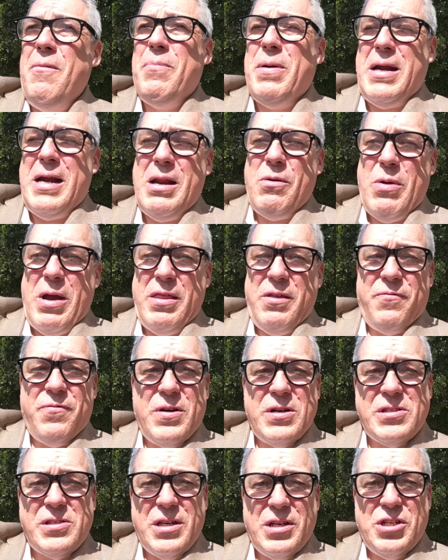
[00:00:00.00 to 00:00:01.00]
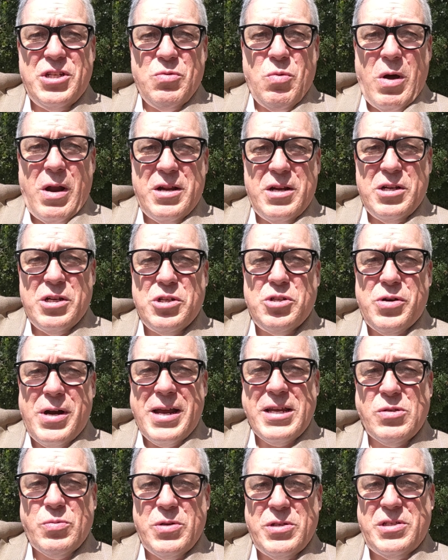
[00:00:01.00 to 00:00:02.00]
But anyway, the first thing she wanted to
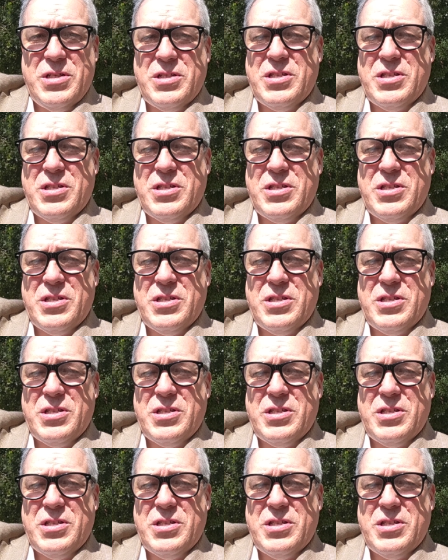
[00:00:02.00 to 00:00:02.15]
address was